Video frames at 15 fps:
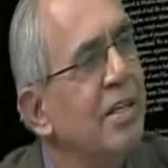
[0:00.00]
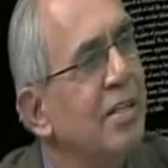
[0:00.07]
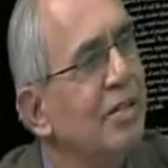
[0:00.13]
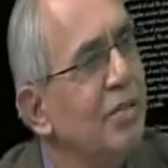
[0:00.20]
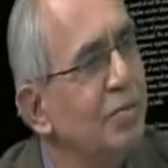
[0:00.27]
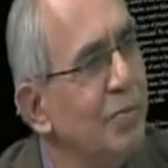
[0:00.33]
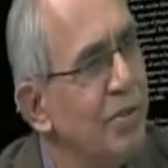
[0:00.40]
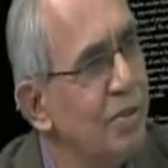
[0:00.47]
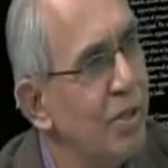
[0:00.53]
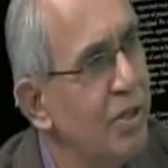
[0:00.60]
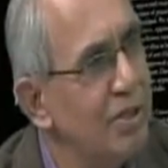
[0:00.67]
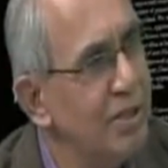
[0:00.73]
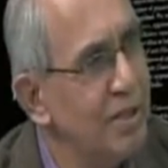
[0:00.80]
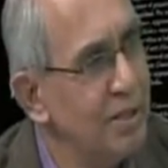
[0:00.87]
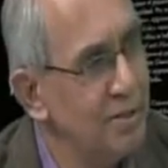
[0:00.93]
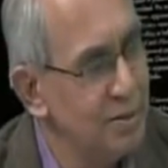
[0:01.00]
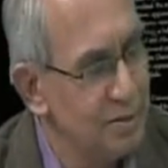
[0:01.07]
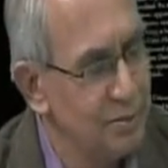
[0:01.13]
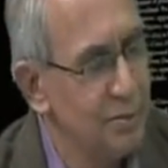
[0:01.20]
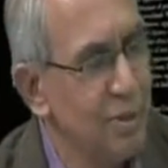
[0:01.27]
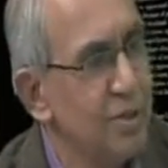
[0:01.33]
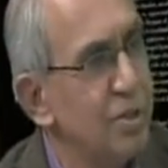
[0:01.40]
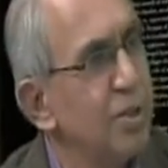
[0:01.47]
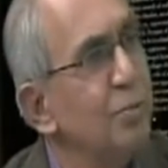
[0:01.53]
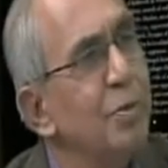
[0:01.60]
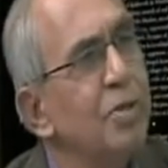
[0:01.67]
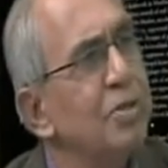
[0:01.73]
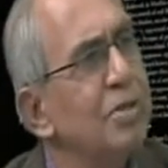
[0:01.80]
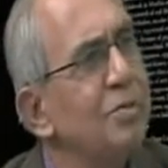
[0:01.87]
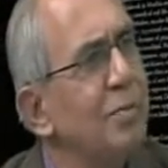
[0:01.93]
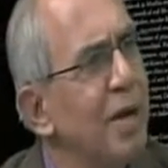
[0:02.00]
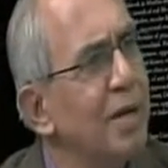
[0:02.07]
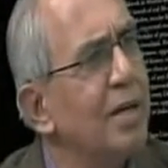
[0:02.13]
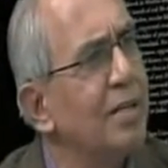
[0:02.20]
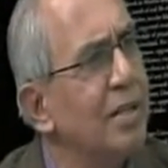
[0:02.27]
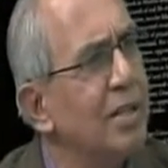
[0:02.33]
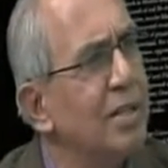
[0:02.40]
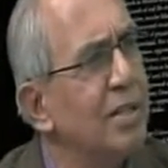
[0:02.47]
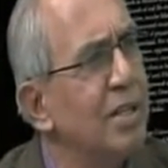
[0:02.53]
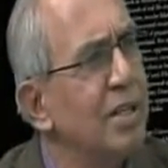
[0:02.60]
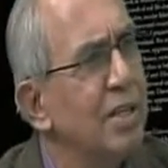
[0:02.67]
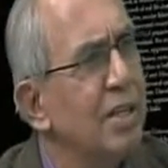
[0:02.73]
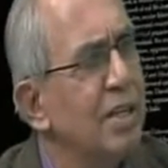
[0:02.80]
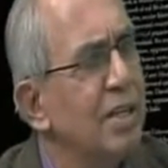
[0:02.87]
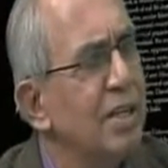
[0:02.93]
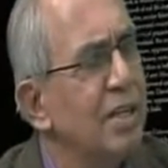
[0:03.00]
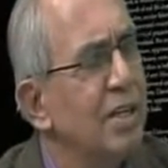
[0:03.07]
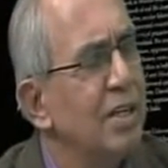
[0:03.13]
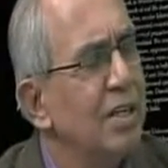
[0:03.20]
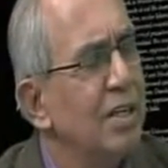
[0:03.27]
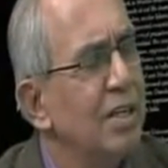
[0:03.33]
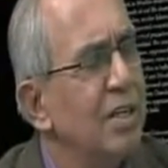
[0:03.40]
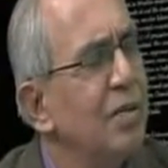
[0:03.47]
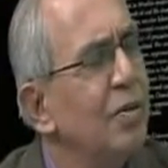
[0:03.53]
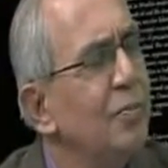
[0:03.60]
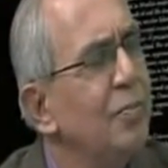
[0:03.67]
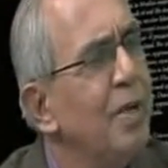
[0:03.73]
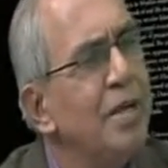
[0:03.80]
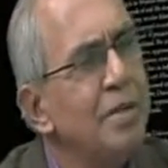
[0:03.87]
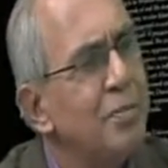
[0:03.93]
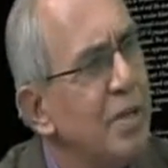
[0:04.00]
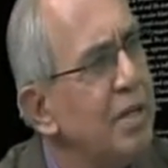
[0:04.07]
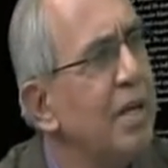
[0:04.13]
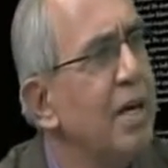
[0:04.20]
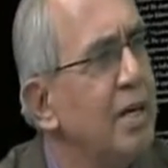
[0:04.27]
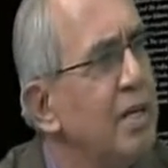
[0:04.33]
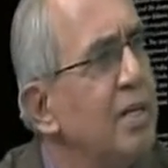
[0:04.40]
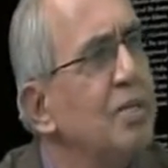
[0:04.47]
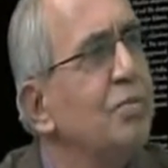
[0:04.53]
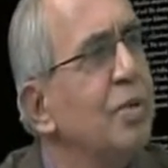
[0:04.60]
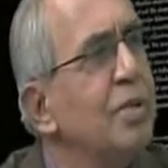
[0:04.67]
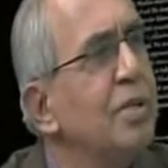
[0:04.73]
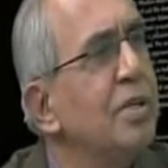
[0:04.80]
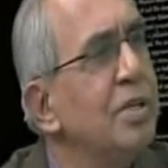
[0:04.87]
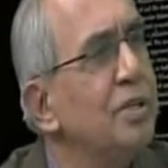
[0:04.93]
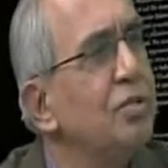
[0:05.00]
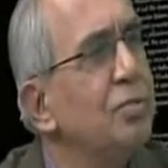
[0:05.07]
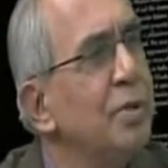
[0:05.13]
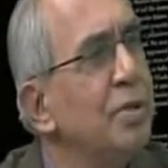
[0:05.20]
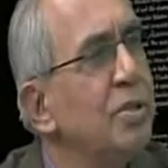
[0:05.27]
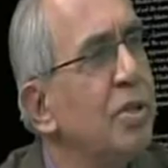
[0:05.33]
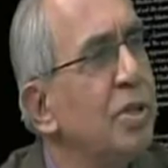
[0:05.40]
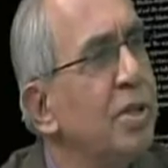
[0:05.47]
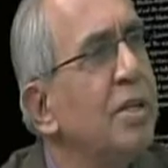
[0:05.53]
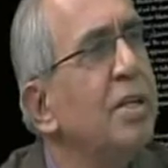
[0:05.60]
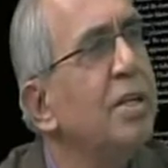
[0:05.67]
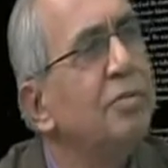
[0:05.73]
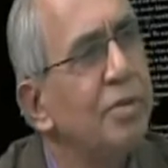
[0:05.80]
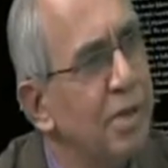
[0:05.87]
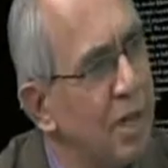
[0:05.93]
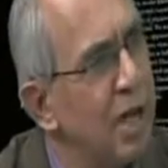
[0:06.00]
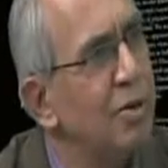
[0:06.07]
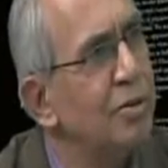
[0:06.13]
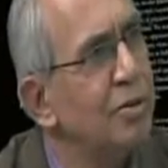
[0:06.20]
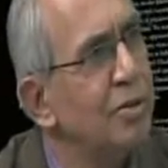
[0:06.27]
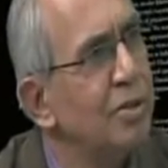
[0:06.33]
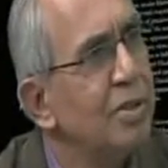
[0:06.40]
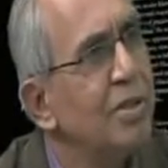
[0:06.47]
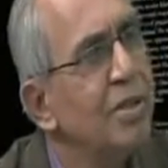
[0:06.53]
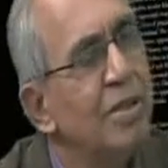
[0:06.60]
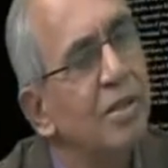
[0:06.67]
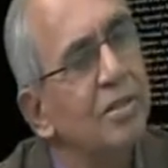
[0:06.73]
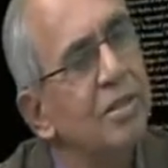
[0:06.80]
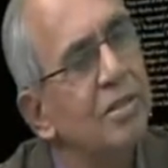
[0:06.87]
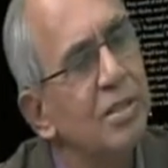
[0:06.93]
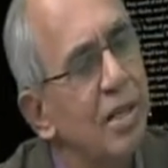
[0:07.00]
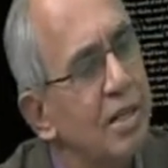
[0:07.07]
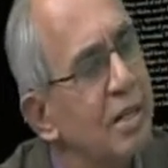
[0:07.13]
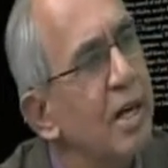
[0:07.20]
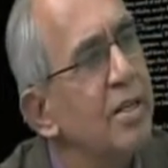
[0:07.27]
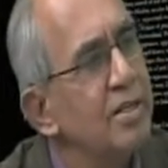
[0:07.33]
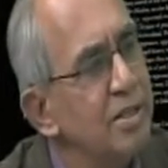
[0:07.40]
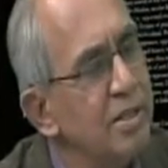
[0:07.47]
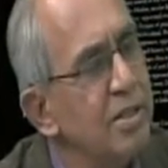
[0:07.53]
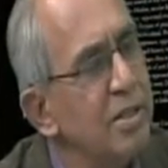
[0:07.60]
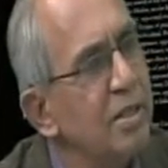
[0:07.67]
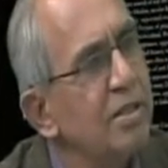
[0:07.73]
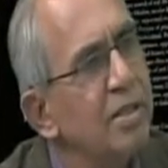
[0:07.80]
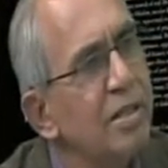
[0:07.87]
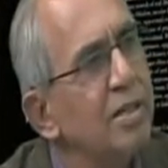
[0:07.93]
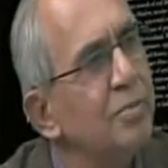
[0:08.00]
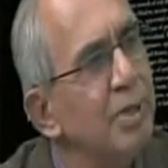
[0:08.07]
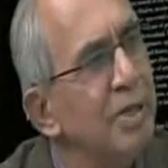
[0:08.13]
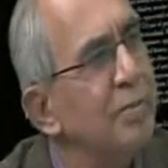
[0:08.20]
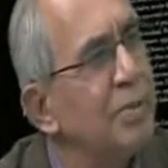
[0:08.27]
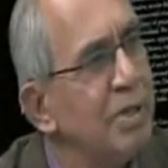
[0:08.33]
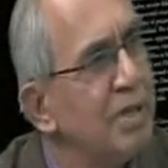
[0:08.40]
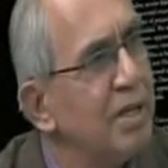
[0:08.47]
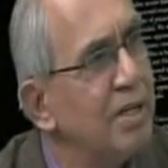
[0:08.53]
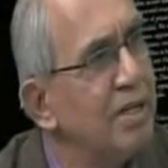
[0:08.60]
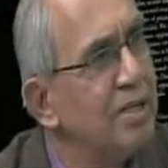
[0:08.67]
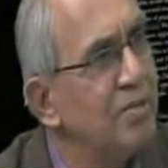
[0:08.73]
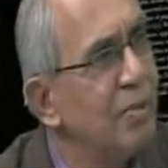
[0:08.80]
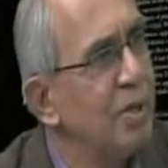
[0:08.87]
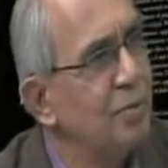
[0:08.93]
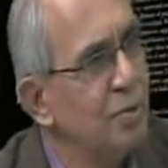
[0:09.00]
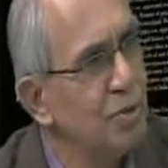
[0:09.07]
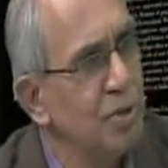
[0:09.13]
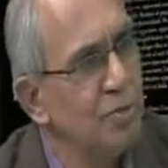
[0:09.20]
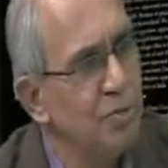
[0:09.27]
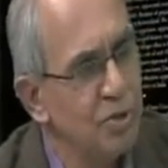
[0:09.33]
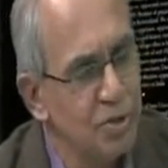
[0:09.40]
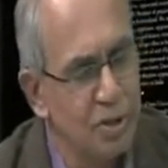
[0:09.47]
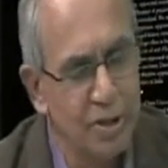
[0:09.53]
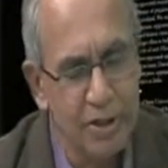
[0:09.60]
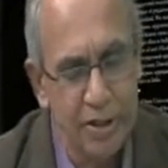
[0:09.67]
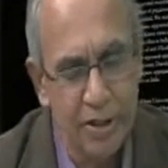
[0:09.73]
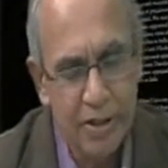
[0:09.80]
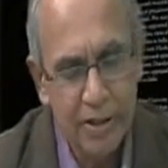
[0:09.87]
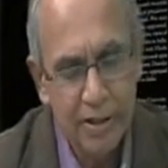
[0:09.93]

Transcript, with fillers: Hindu majority district, because in Bangladesh there were many areas where the Hindu majority, even now, just like as India, there are many areas where Muslim majority.